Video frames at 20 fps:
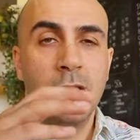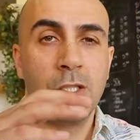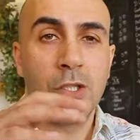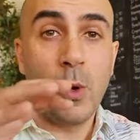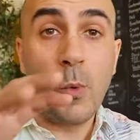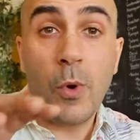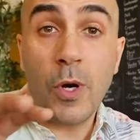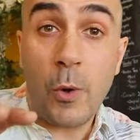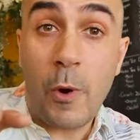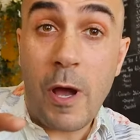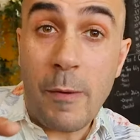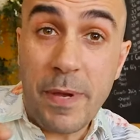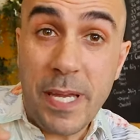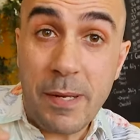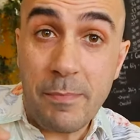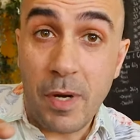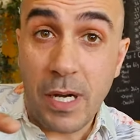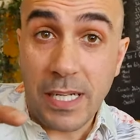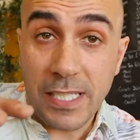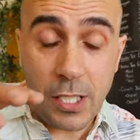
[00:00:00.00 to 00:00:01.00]
So what do I
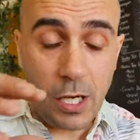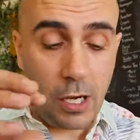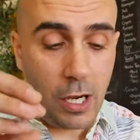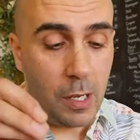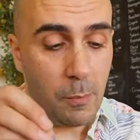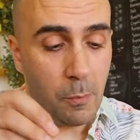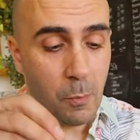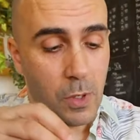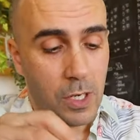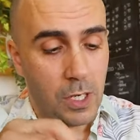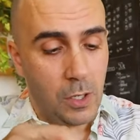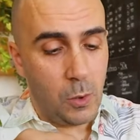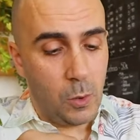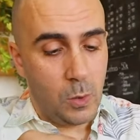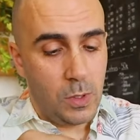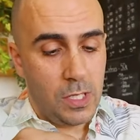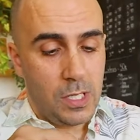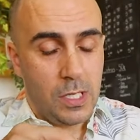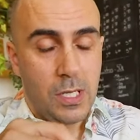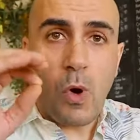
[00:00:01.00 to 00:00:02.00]
mean by time? Well,
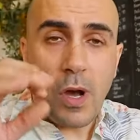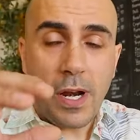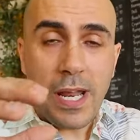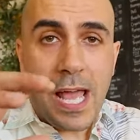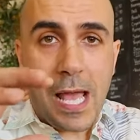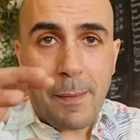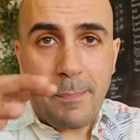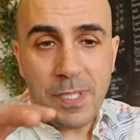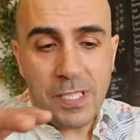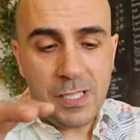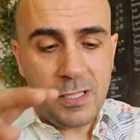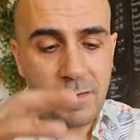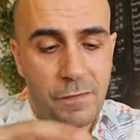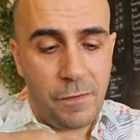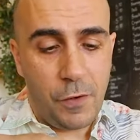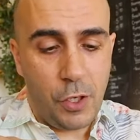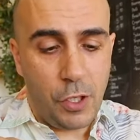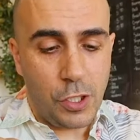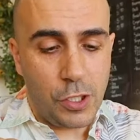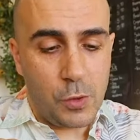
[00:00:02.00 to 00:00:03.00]
what happens
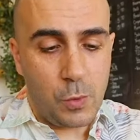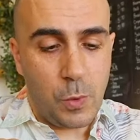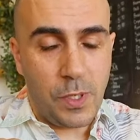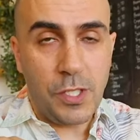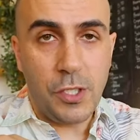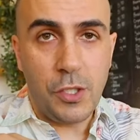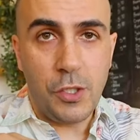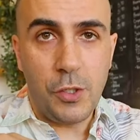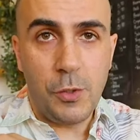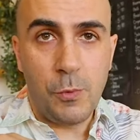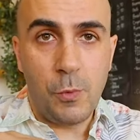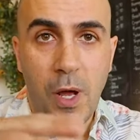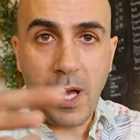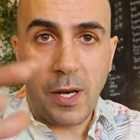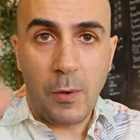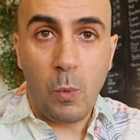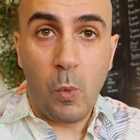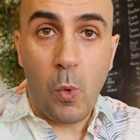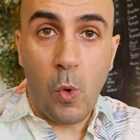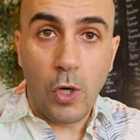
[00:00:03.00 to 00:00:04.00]
first when you
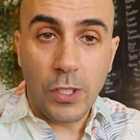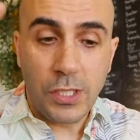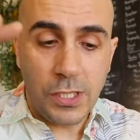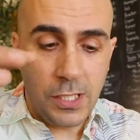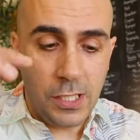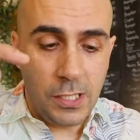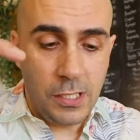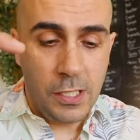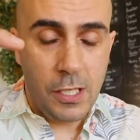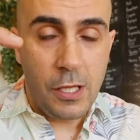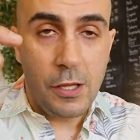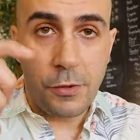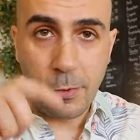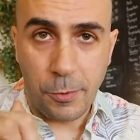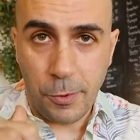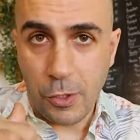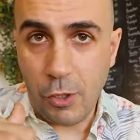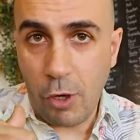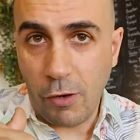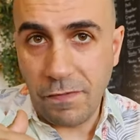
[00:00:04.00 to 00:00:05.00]
run water
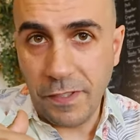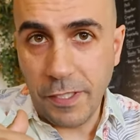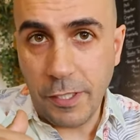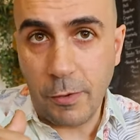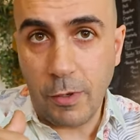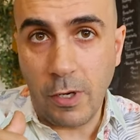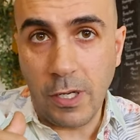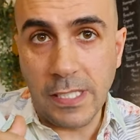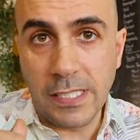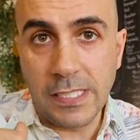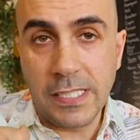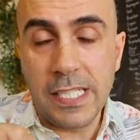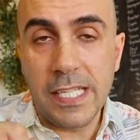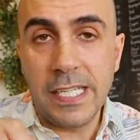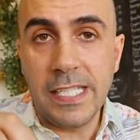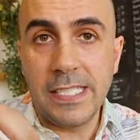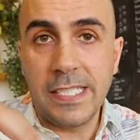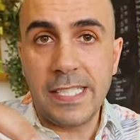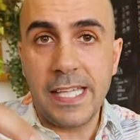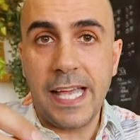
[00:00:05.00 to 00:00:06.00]
through coffee grinds
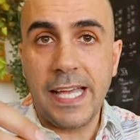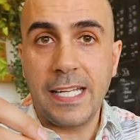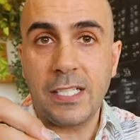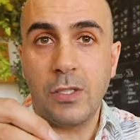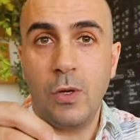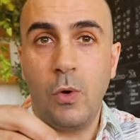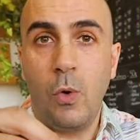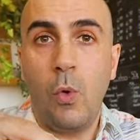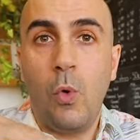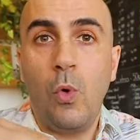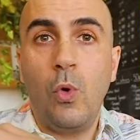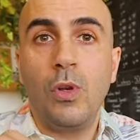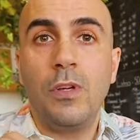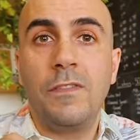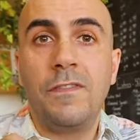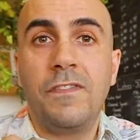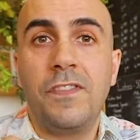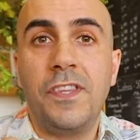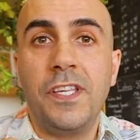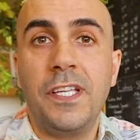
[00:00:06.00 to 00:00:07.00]
is that all
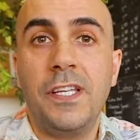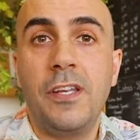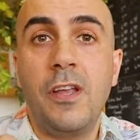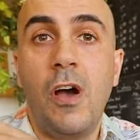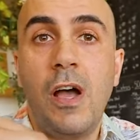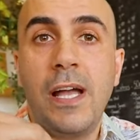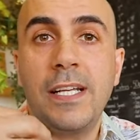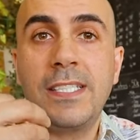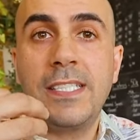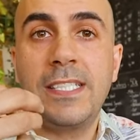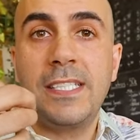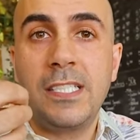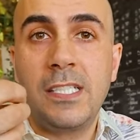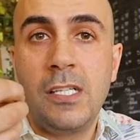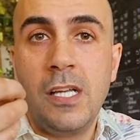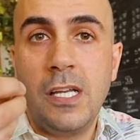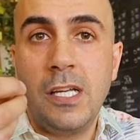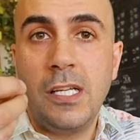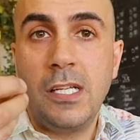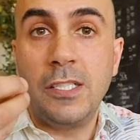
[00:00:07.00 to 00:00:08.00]
of the nice
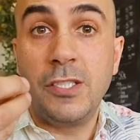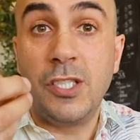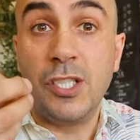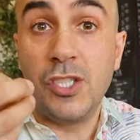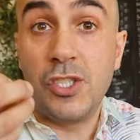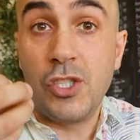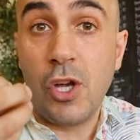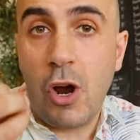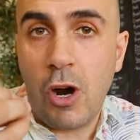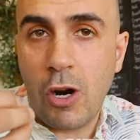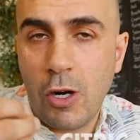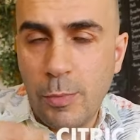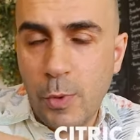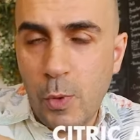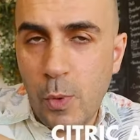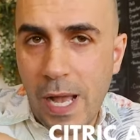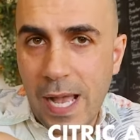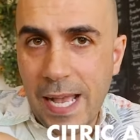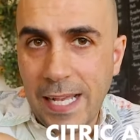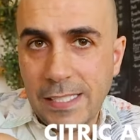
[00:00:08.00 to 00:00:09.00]

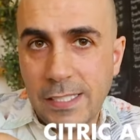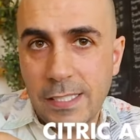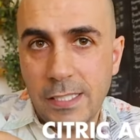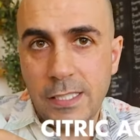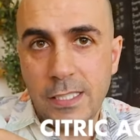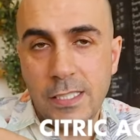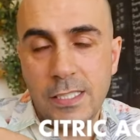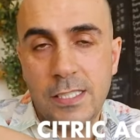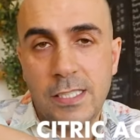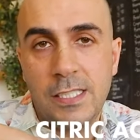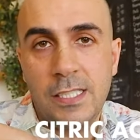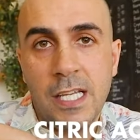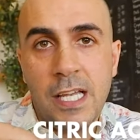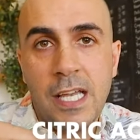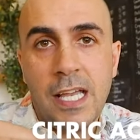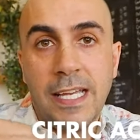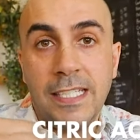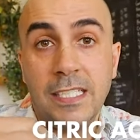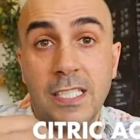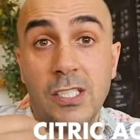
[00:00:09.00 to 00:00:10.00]
desirable acids
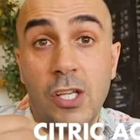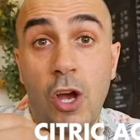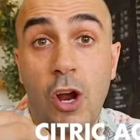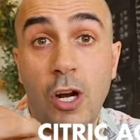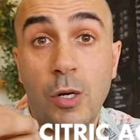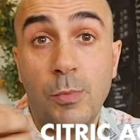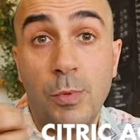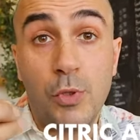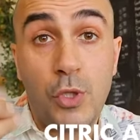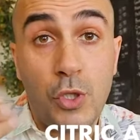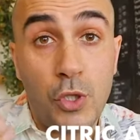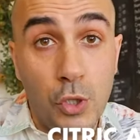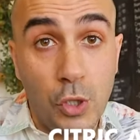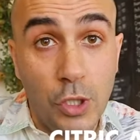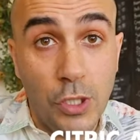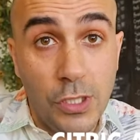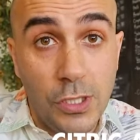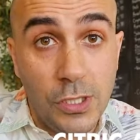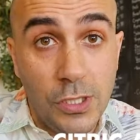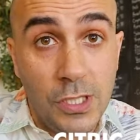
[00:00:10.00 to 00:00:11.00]
and desirable
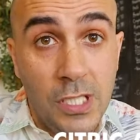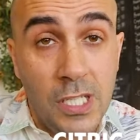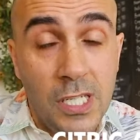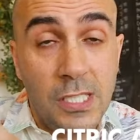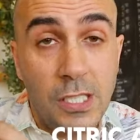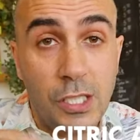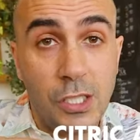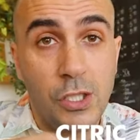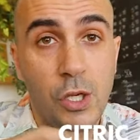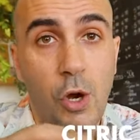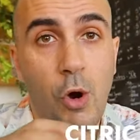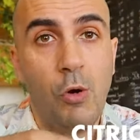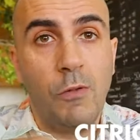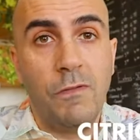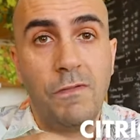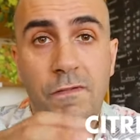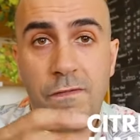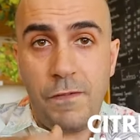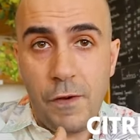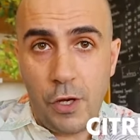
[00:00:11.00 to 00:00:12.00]
sugars
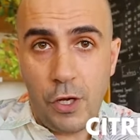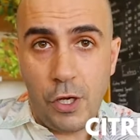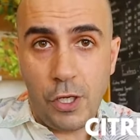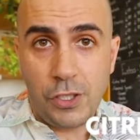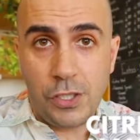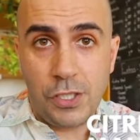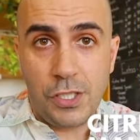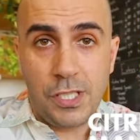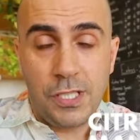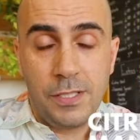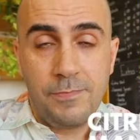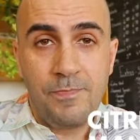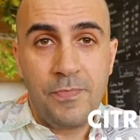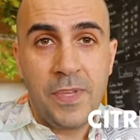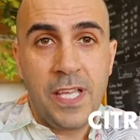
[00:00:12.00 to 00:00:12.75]
dissolve first.